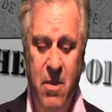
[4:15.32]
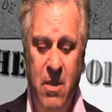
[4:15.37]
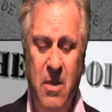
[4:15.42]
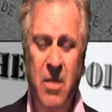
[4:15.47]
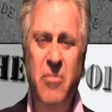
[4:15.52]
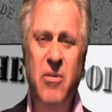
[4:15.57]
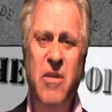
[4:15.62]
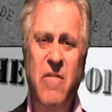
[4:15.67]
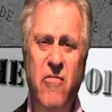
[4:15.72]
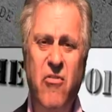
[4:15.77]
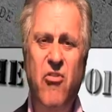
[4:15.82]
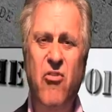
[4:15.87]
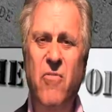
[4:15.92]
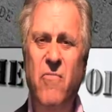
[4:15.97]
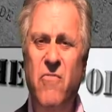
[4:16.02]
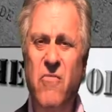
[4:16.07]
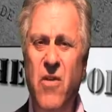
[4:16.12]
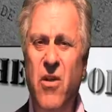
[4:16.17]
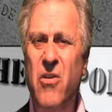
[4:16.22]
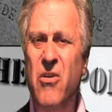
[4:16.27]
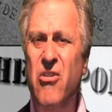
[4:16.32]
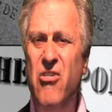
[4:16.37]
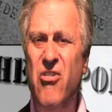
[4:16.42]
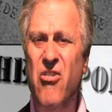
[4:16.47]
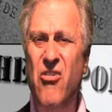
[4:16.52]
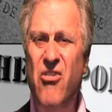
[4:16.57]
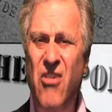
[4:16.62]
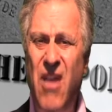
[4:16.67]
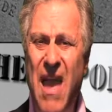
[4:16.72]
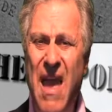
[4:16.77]
Let me give you some very
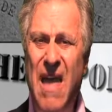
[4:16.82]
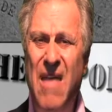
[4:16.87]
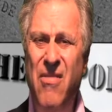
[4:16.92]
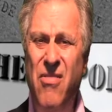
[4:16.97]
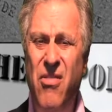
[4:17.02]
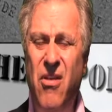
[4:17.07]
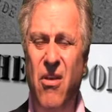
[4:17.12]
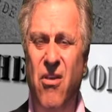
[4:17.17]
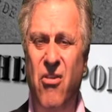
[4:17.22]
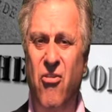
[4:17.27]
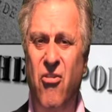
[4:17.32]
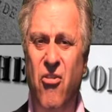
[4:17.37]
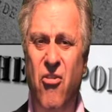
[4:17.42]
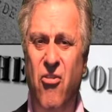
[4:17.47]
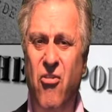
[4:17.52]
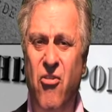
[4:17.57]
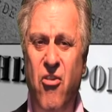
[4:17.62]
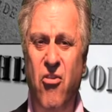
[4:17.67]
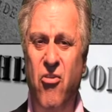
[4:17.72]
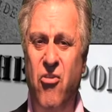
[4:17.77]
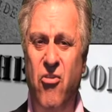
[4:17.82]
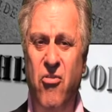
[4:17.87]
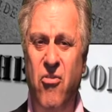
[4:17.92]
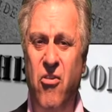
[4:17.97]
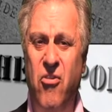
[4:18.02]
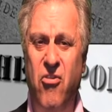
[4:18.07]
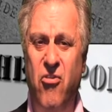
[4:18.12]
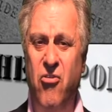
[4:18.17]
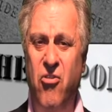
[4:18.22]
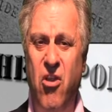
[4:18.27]
sad things.
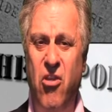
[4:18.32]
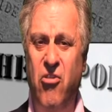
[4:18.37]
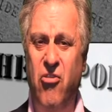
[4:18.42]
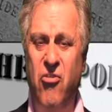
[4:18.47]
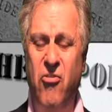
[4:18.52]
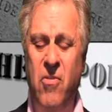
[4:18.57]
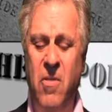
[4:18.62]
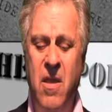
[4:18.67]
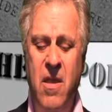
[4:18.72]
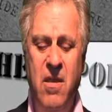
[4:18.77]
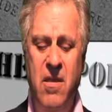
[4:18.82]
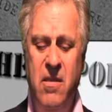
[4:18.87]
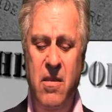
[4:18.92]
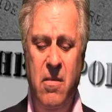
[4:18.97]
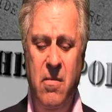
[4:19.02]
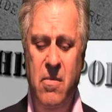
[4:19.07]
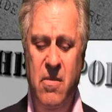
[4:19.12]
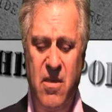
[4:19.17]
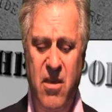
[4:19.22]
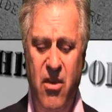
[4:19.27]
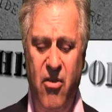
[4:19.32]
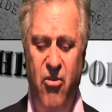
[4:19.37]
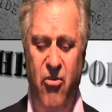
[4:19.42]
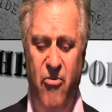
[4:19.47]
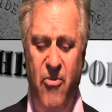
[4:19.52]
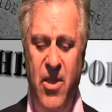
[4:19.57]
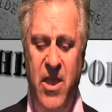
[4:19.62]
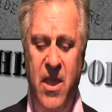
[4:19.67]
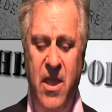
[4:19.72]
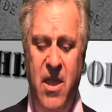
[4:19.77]
This just kills
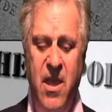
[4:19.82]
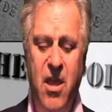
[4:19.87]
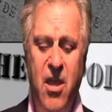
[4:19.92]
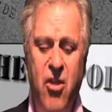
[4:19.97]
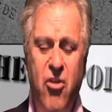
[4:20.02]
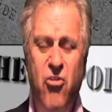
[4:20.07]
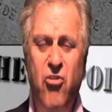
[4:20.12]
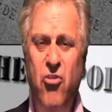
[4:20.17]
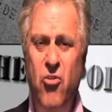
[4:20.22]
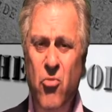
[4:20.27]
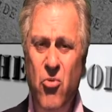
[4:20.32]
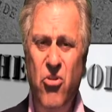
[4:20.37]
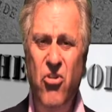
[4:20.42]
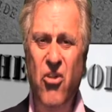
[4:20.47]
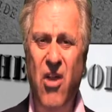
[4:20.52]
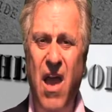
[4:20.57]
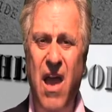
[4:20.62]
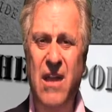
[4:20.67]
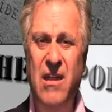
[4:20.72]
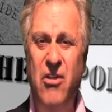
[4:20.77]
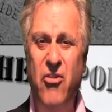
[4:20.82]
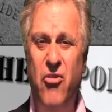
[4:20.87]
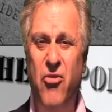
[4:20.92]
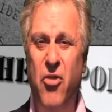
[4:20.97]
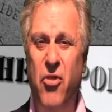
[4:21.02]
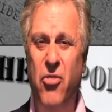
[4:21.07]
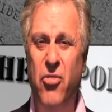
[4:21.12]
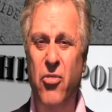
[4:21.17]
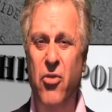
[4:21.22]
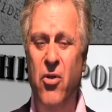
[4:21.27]
me. Suicide is
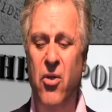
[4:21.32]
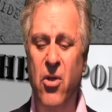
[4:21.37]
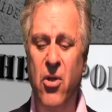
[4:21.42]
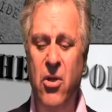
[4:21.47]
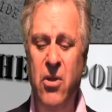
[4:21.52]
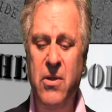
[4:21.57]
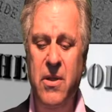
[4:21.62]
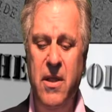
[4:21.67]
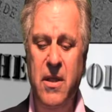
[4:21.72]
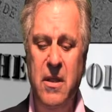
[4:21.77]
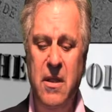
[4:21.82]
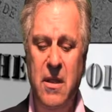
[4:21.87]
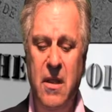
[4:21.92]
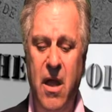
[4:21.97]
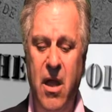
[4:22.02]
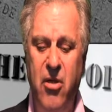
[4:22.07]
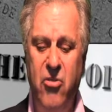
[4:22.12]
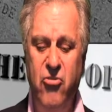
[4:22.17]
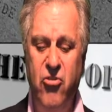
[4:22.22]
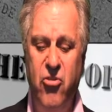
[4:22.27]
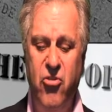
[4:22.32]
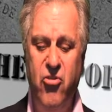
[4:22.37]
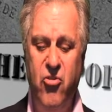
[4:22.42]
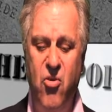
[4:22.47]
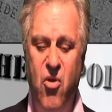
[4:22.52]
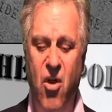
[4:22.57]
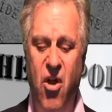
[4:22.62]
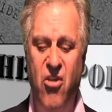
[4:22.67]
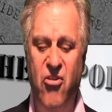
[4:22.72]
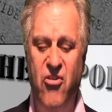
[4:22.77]
the third largest
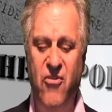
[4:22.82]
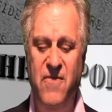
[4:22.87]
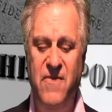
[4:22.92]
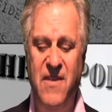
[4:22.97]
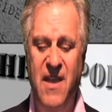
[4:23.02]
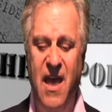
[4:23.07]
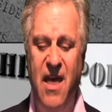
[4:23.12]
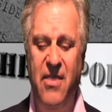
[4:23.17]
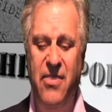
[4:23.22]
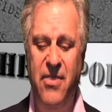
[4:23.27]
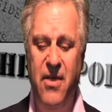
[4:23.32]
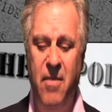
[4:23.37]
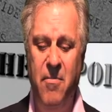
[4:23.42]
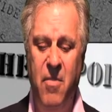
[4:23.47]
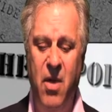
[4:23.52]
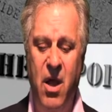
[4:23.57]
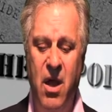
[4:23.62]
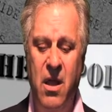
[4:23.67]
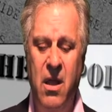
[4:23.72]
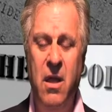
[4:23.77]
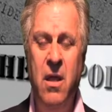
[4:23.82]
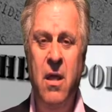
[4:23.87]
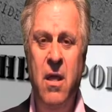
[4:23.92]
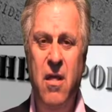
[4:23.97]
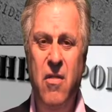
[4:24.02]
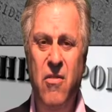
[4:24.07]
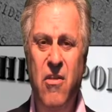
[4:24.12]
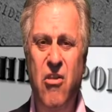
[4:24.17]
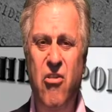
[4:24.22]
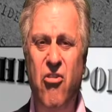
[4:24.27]
cause of death among
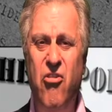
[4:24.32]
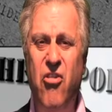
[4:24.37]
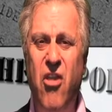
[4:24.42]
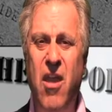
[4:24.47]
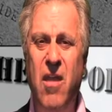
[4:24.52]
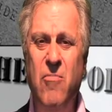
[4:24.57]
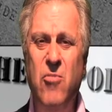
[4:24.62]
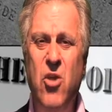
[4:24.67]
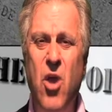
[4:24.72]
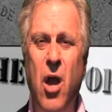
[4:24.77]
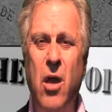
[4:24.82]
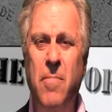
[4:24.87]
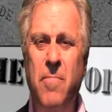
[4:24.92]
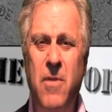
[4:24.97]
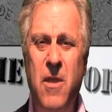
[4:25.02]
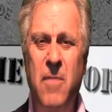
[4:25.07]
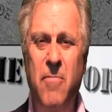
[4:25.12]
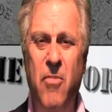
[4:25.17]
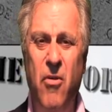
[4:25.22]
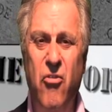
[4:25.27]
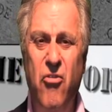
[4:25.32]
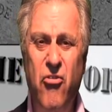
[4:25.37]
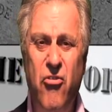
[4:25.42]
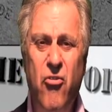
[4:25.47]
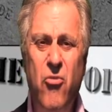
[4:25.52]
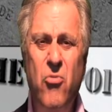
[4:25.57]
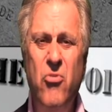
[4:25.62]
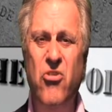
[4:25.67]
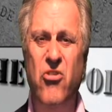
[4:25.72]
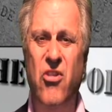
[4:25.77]
these same young people.
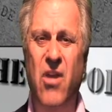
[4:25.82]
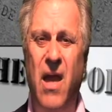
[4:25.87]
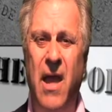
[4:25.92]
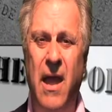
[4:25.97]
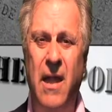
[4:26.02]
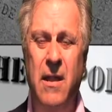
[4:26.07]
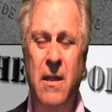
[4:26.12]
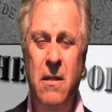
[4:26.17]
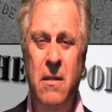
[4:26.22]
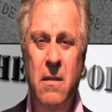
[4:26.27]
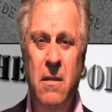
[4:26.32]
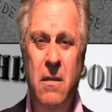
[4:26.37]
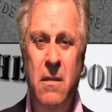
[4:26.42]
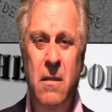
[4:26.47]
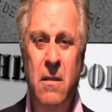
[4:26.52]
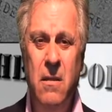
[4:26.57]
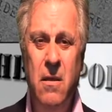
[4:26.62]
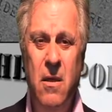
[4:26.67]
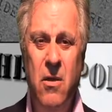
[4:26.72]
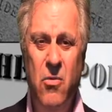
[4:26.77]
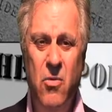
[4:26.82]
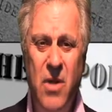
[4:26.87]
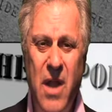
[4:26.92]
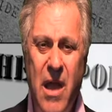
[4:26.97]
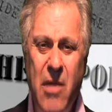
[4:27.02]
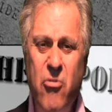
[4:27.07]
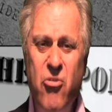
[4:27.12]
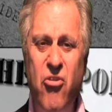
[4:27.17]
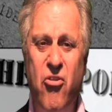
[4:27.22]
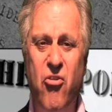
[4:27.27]
Suicide. When
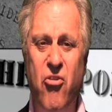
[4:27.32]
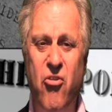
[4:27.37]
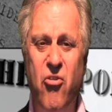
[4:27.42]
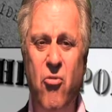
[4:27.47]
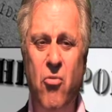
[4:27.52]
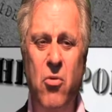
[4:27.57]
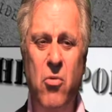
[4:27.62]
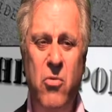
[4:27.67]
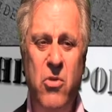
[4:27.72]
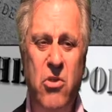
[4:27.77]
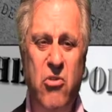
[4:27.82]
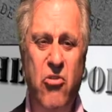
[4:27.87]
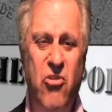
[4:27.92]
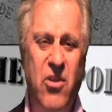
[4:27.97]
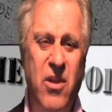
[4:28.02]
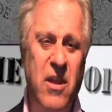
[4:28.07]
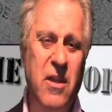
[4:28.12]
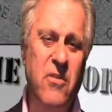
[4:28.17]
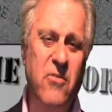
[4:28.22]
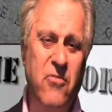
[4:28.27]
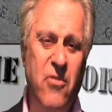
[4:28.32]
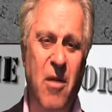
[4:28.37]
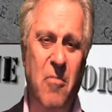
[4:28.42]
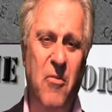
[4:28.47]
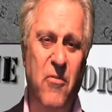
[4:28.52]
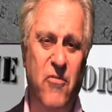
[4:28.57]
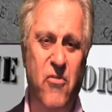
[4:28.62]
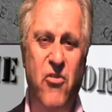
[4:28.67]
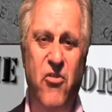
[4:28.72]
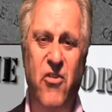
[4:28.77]
I was in school, we used to get in
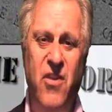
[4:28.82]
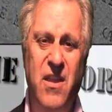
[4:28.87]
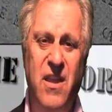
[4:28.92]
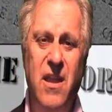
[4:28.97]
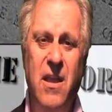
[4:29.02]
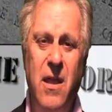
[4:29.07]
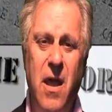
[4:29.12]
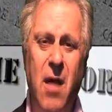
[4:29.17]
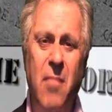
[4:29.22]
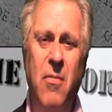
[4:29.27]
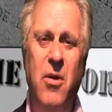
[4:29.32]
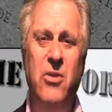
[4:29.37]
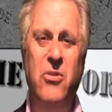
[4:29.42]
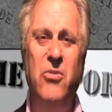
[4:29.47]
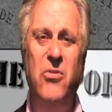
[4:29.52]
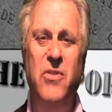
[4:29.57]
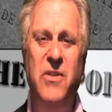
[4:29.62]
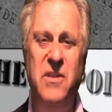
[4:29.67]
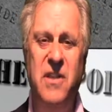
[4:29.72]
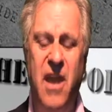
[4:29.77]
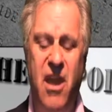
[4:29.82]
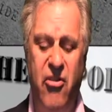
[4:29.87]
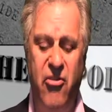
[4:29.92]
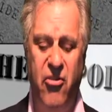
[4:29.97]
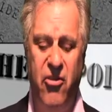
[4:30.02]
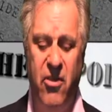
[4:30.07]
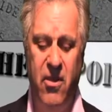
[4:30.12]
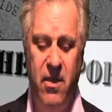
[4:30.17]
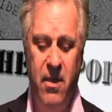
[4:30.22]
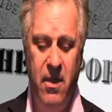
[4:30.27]
trouble for sticking gum under the
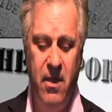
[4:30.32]
desk.